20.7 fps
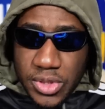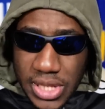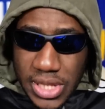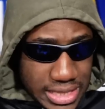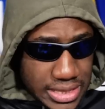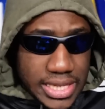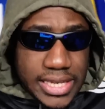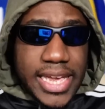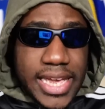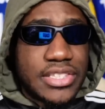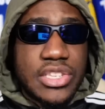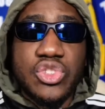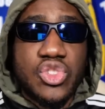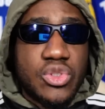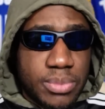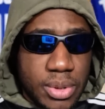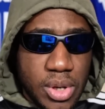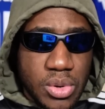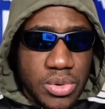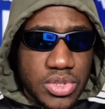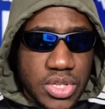and they get into
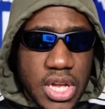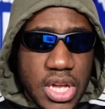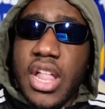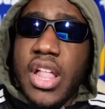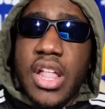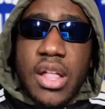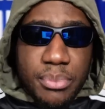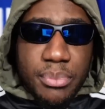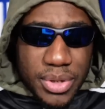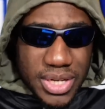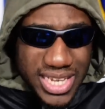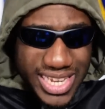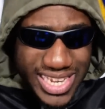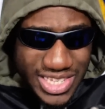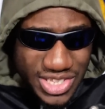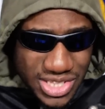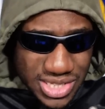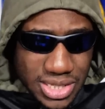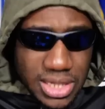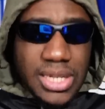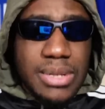blows, but it's
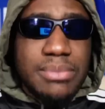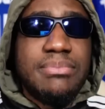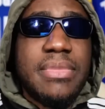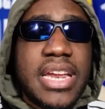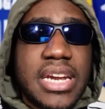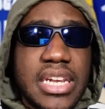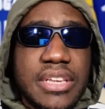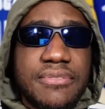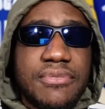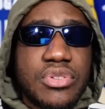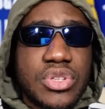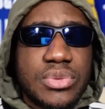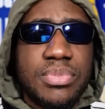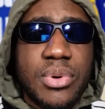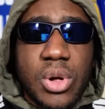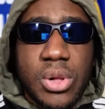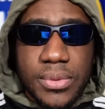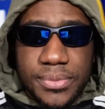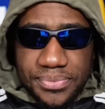still mainly football.